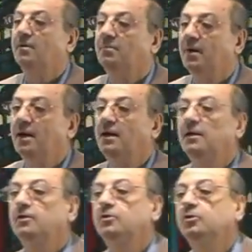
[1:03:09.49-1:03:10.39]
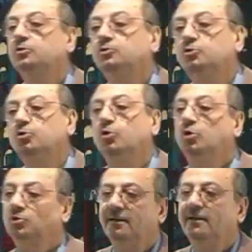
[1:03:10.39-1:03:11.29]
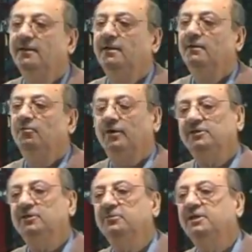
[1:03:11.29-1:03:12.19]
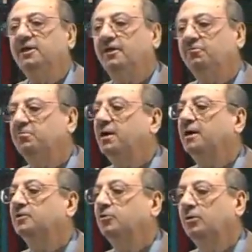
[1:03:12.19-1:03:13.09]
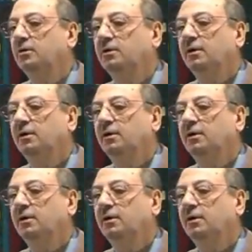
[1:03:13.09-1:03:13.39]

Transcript: Ma'dulun. What is the meaning of Ma'dul?